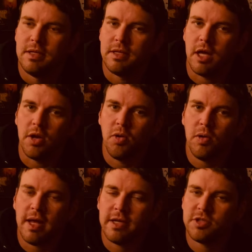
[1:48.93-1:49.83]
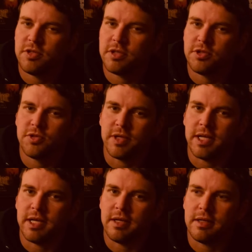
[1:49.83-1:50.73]
Not a whole lot of trick or
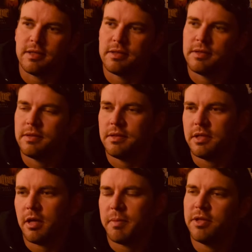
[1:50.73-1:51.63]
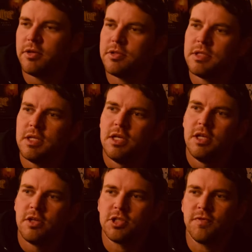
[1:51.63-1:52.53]
treating. Yeah, I mean, there's
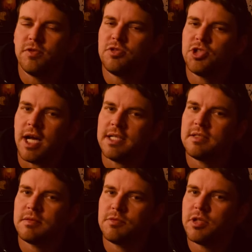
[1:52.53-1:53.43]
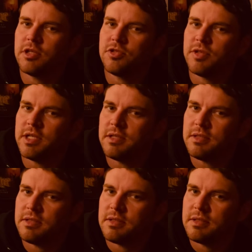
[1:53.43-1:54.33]
there's a few shots of some trick or
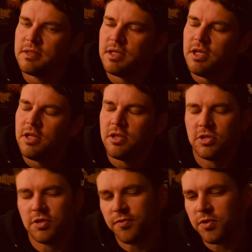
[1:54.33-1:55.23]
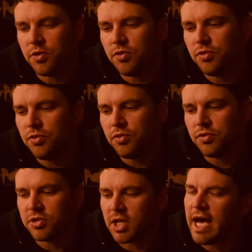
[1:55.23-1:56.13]
treaters. There's a few.
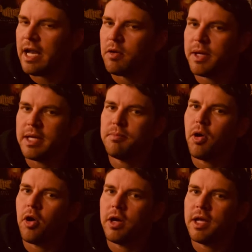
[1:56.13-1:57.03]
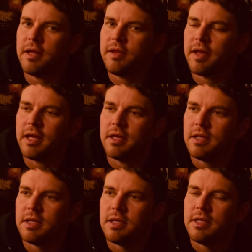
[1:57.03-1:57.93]
There's a Halloween party that
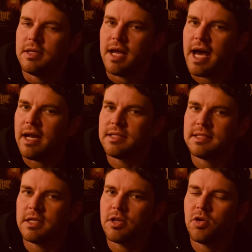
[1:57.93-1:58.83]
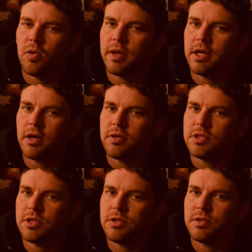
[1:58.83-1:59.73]
Allyson and Corey go
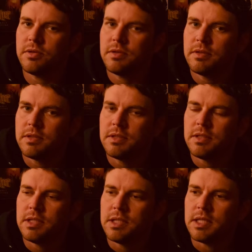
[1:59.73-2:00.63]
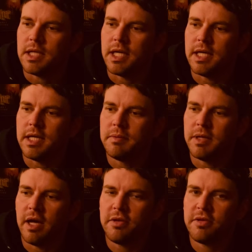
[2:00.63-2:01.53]
to. Uh, but
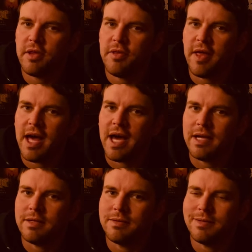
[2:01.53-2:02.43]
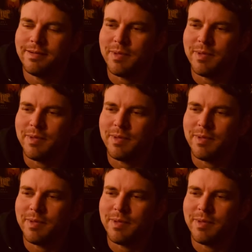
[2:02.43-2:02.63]
other than that, and